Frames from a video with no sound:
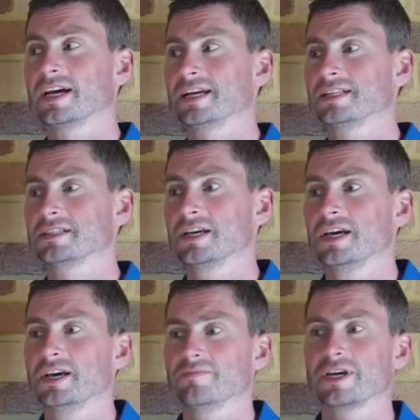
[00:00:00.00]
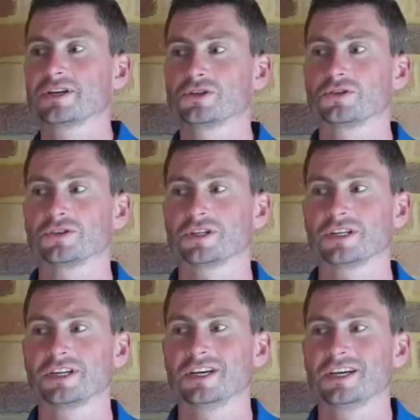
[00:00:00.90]
and making sure
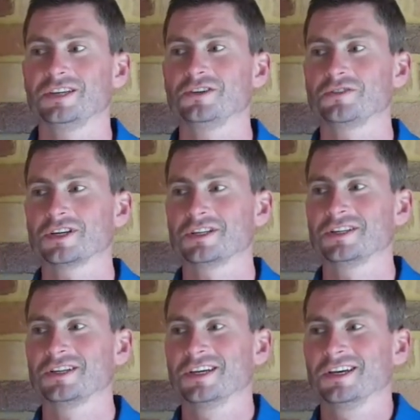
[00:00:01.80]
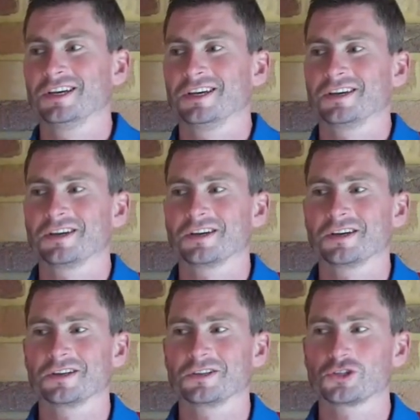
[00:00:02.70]
that you can
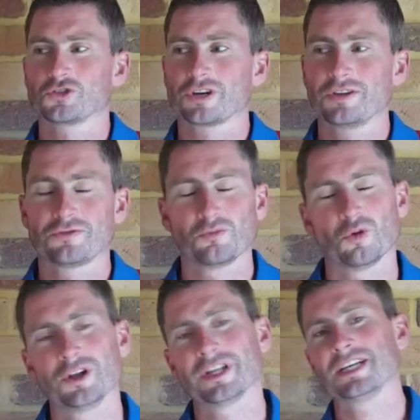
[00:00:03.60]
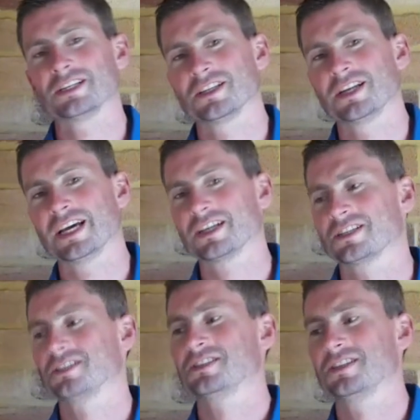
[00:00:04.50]
train from one day to the
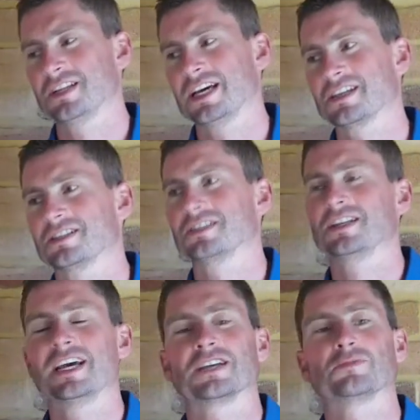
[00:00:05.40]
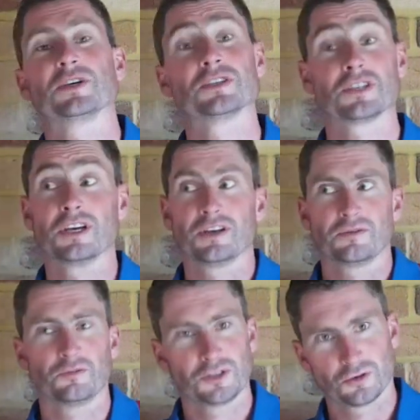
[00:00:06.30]
next, to the next, to the next, because
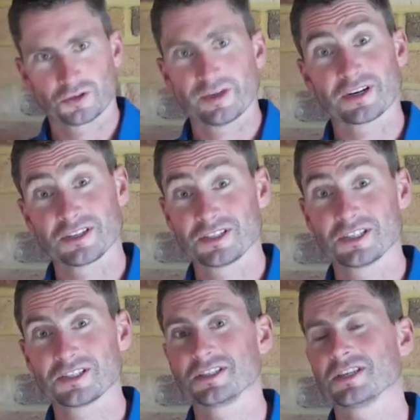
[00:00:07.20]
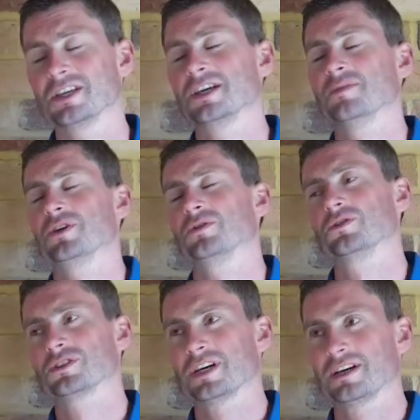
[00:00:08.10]
we talked about consistency, but you
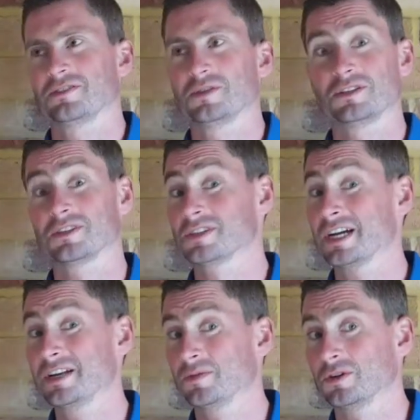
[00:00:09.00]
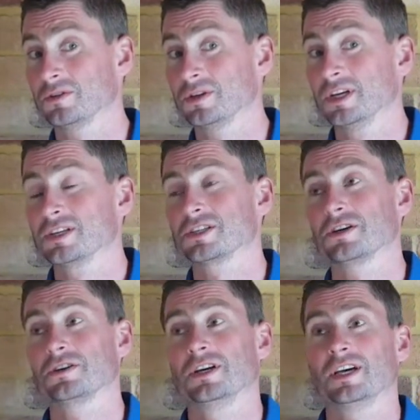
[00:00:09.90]
also have to be sustainable.
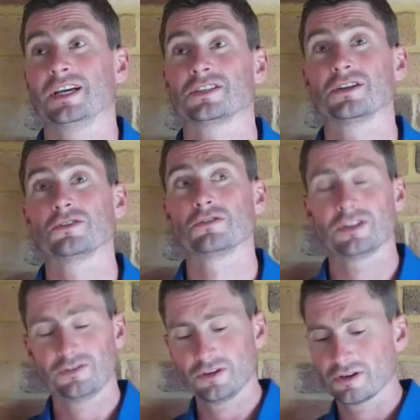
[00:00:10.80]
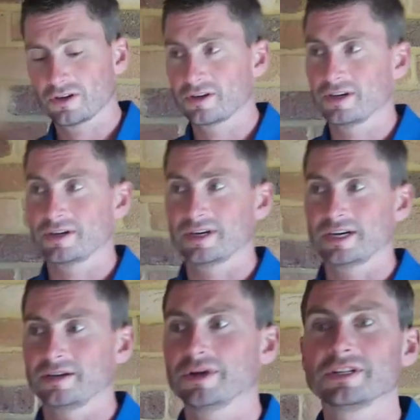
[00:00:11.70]
So it's no good if you go
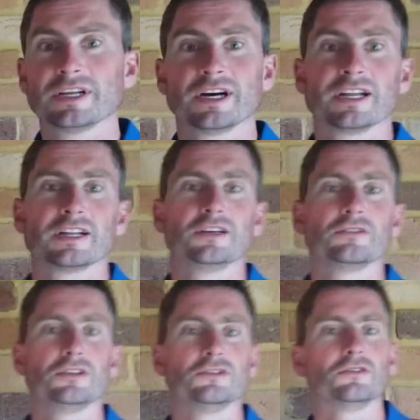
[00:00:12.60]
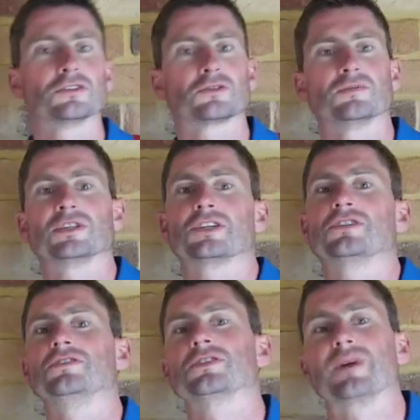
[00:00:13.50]
on a Monday night and you do your swim
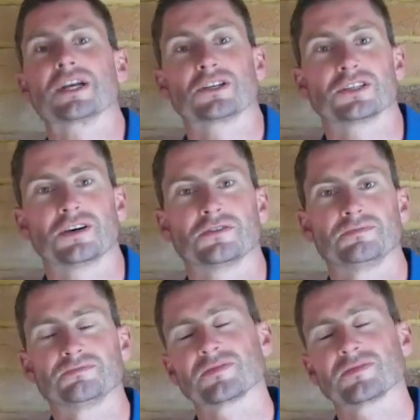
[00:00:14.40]
session, you smash yourself,